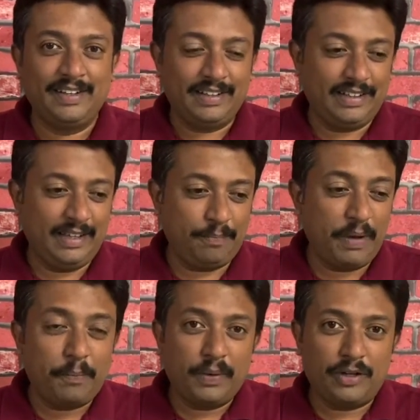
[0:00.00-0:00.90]
the
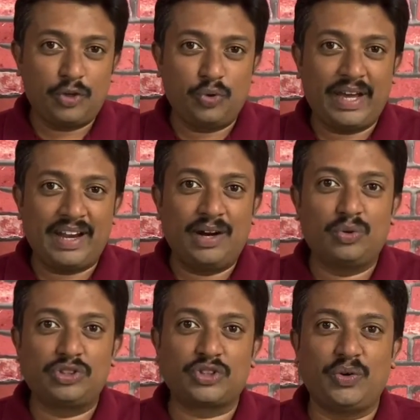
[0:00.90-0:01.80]
paper 2 era
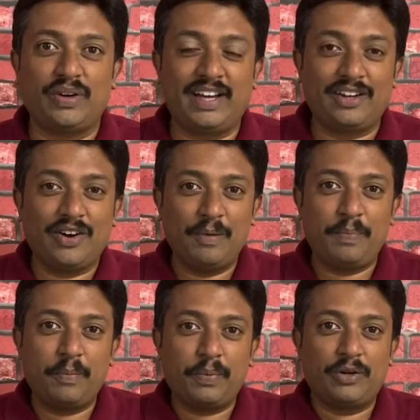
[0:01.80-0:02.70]
would score. I call
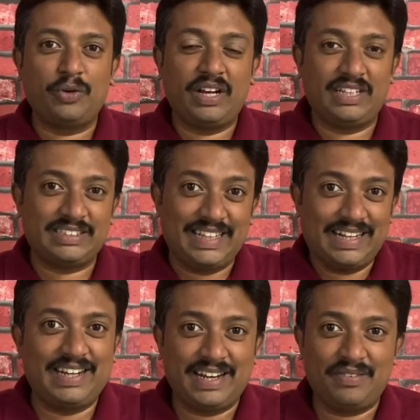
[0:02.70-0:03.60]
paper 2 era as
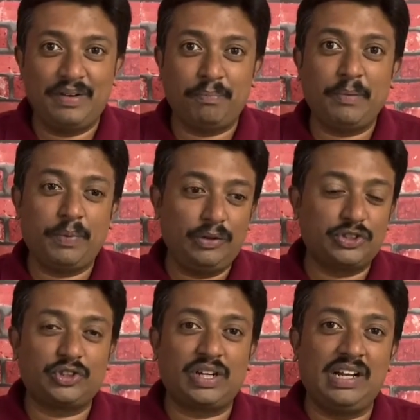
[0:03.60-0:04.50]
that era when people
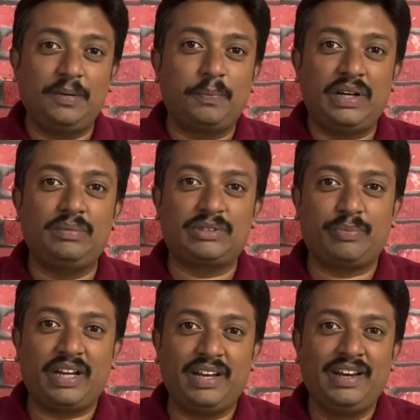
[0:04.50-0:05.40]
used to clear prelims
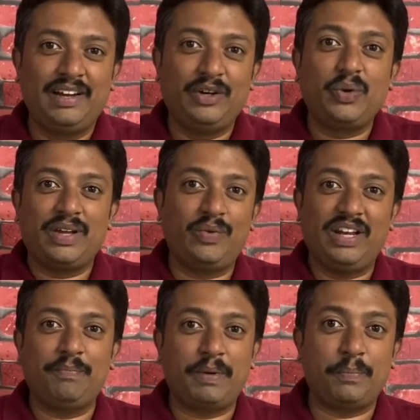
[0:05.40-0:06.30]
by doing well
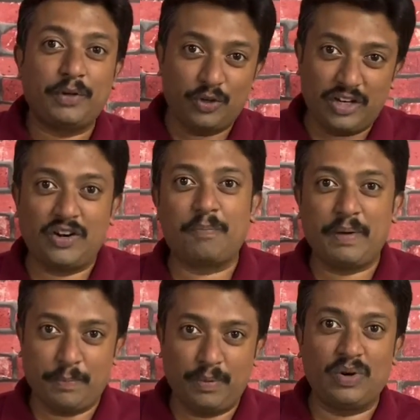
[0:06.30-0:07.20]
in paper 2 and not
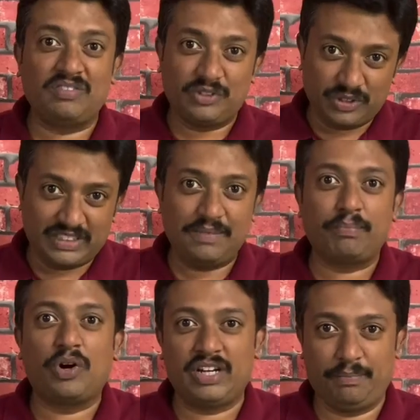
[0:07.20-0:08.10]
paper 1, which was the
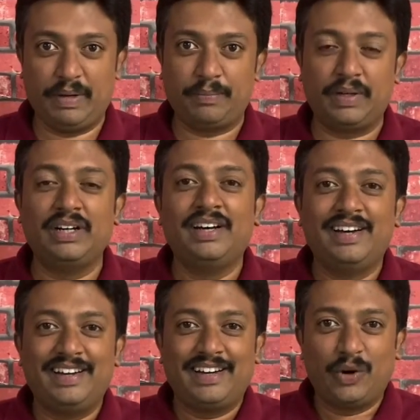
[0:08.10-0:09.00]
important paper.
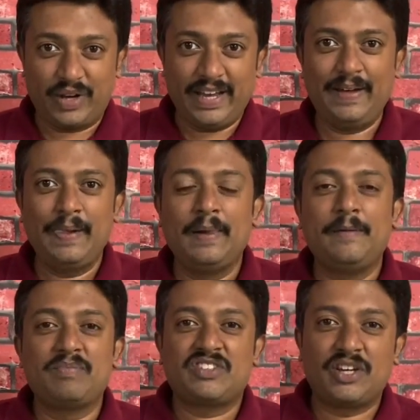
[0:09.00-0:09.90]
Okay,
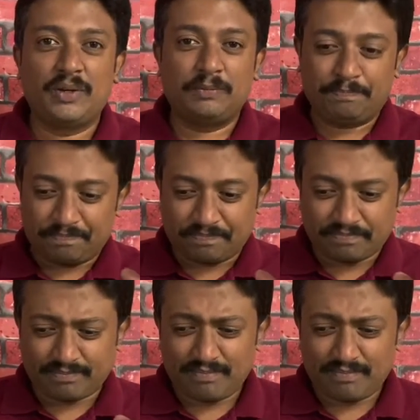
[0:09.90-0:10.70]
so